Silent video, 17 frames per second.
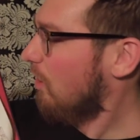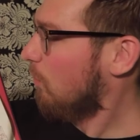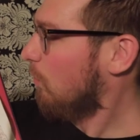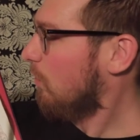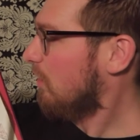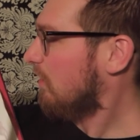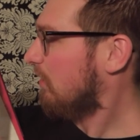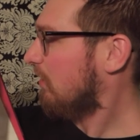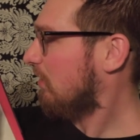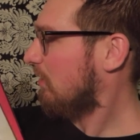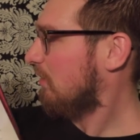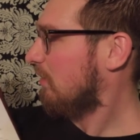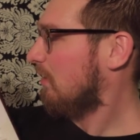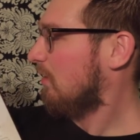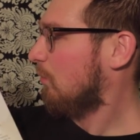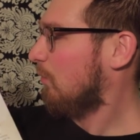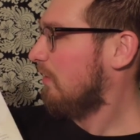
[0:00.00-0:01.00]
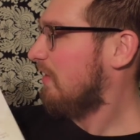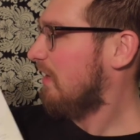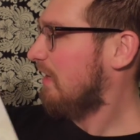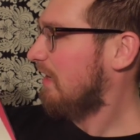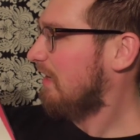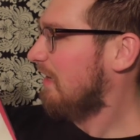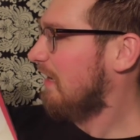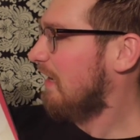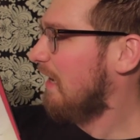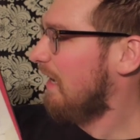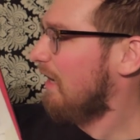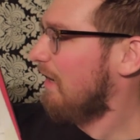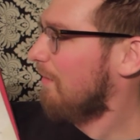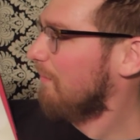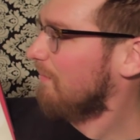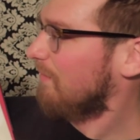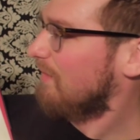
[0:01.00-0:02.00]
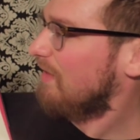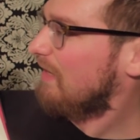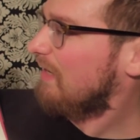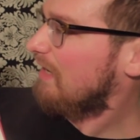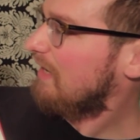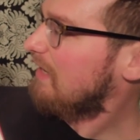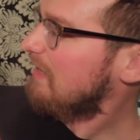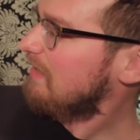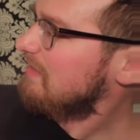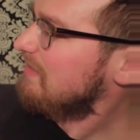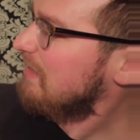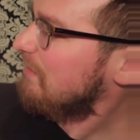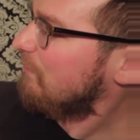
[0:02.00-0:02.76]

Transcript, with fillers: artwork within it. Um, it's